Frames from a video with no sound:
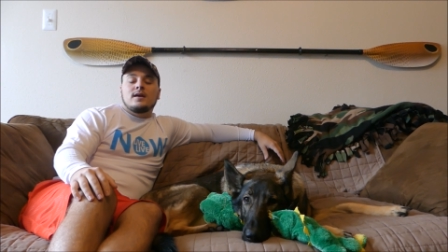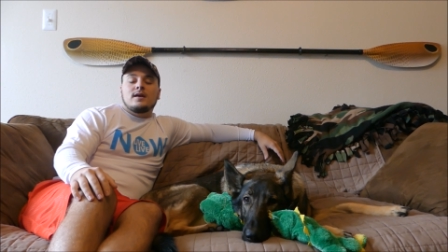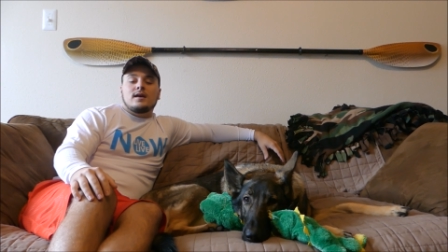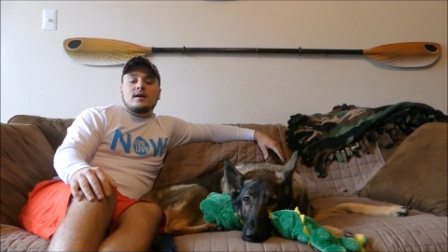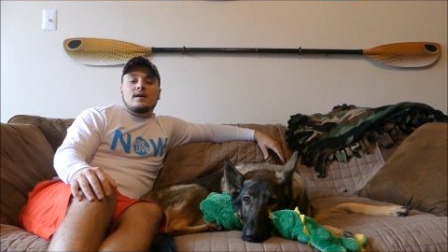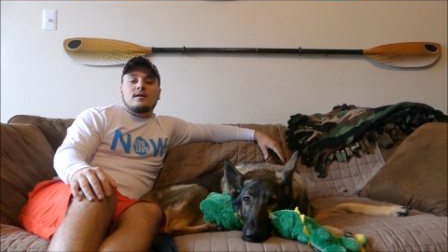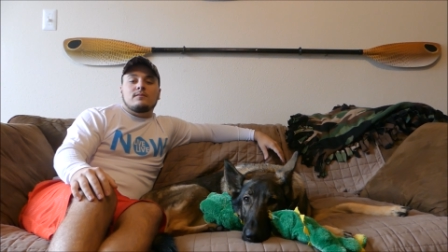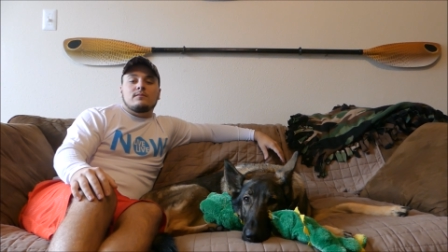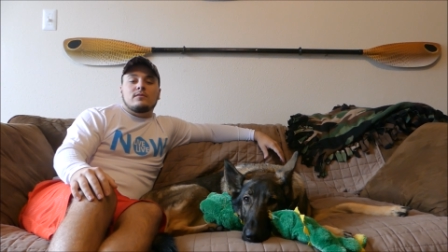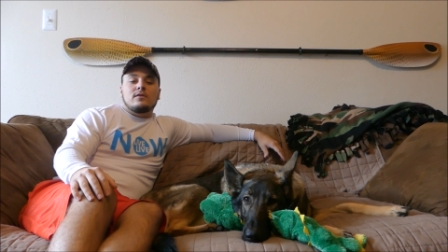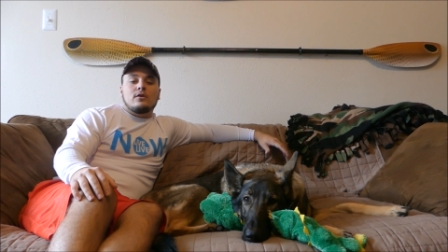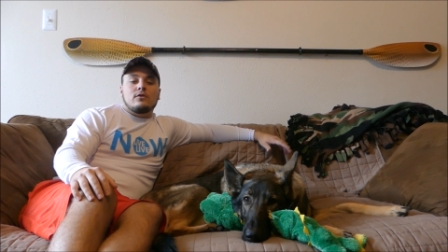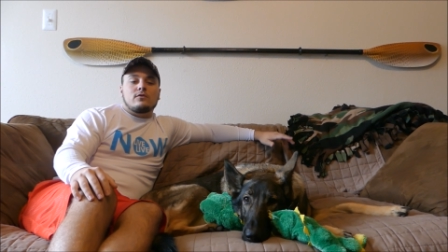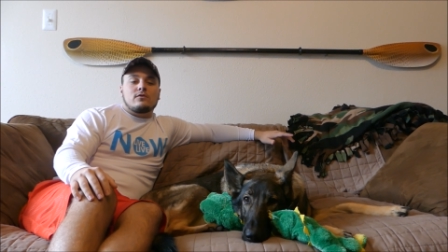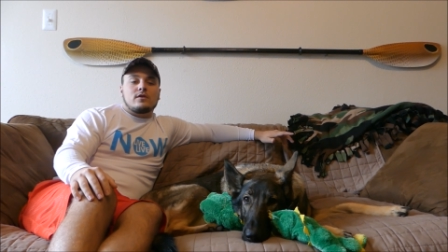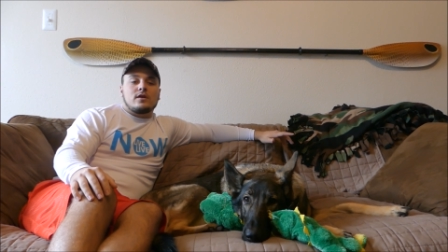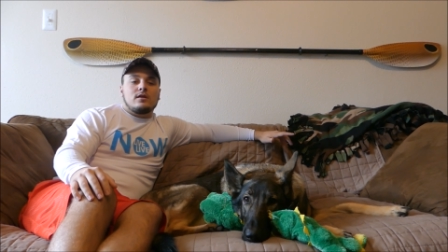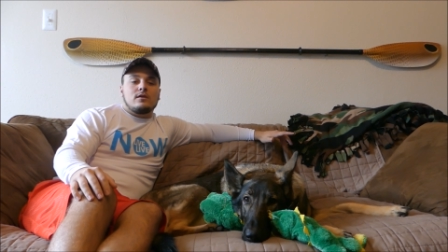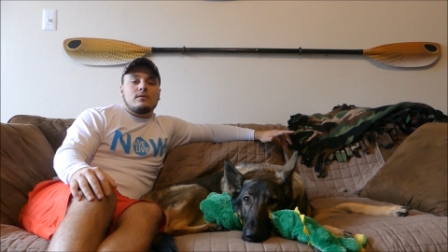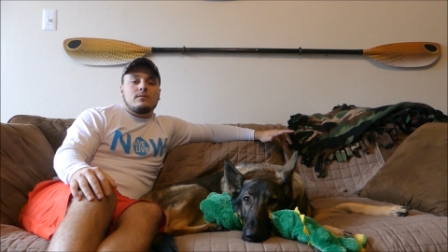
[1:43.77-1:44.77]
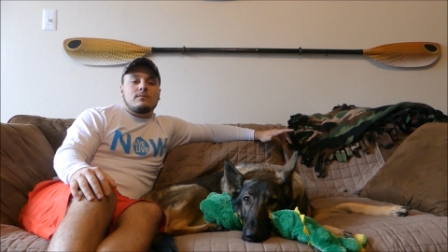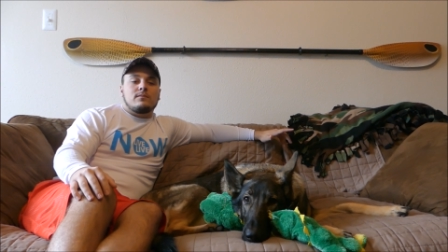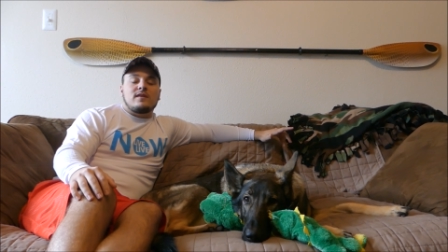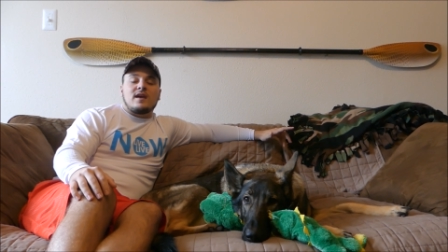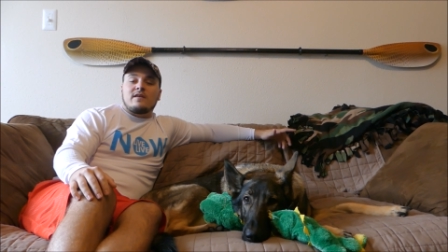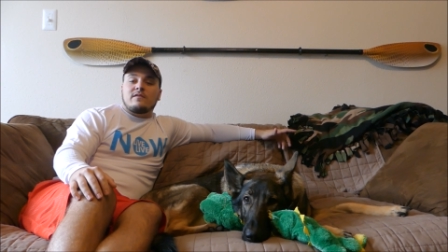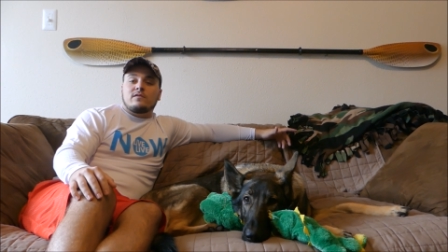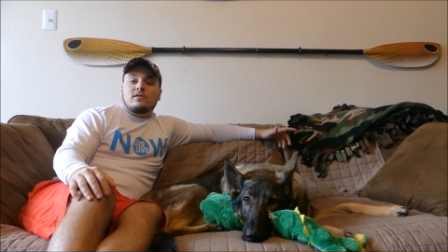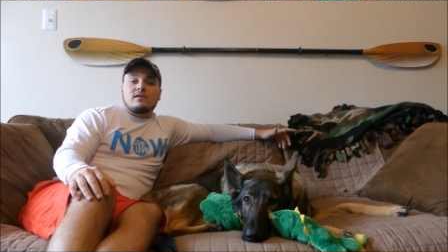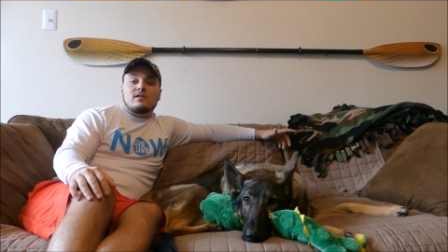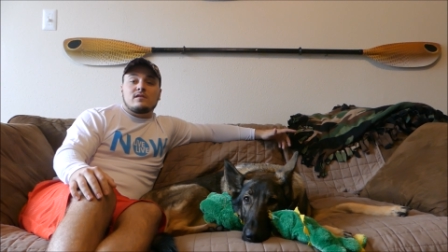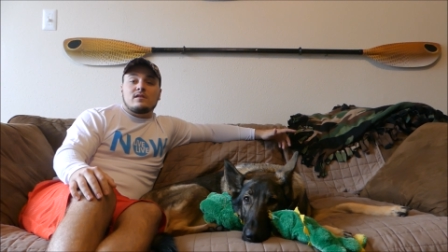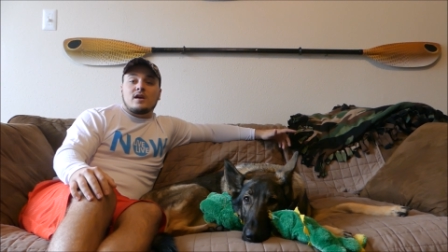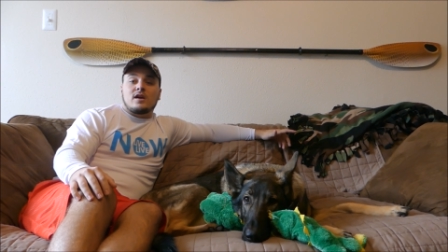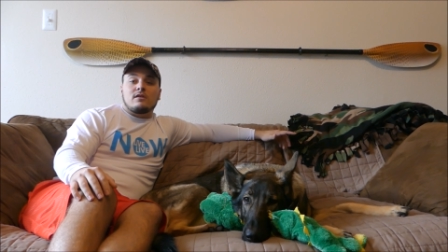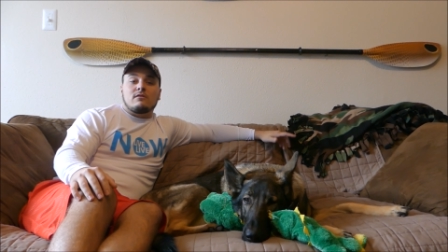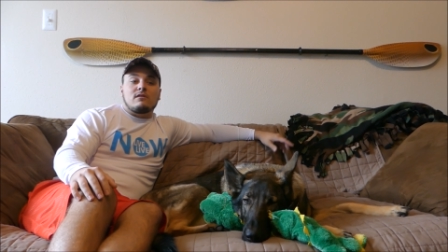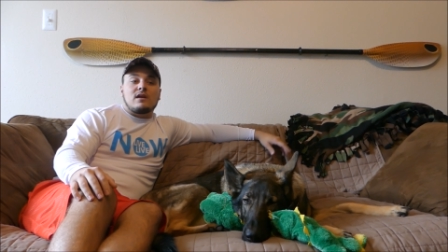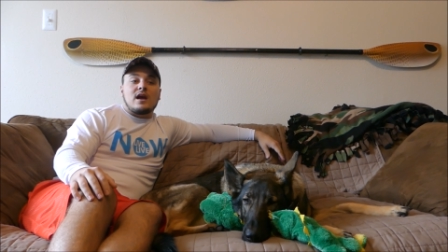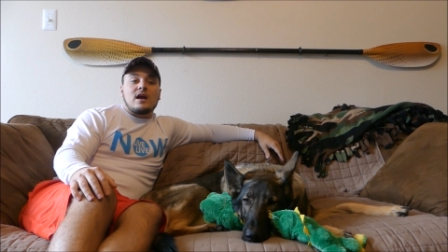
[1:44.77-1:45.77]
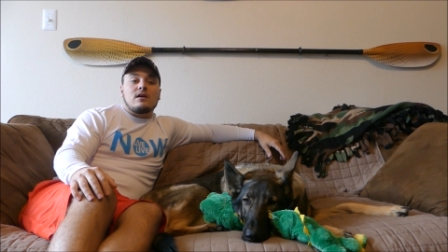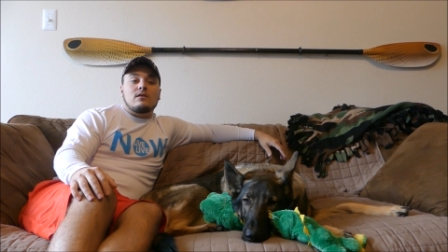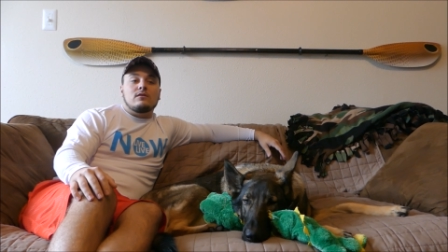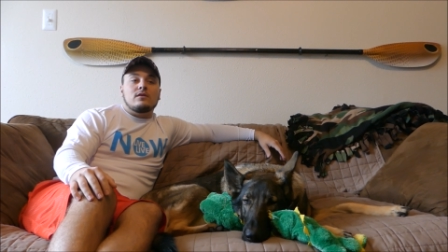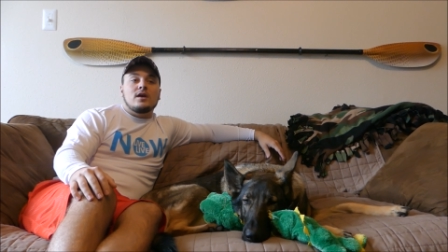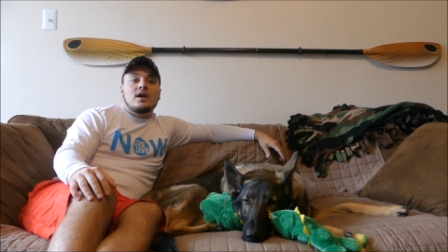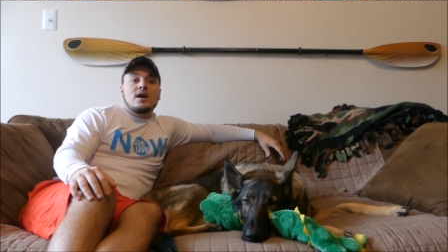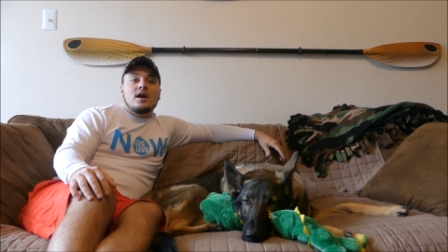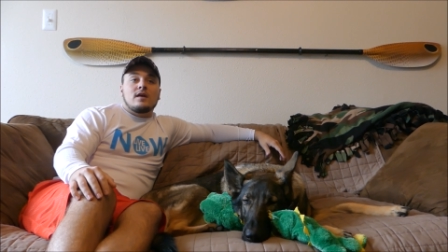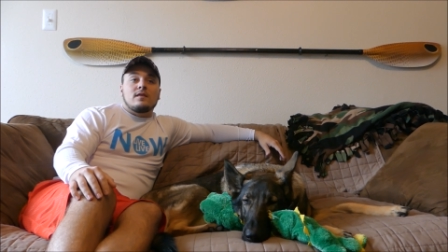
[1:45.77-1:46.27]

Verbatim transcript: Um, those are going to definitely stick around.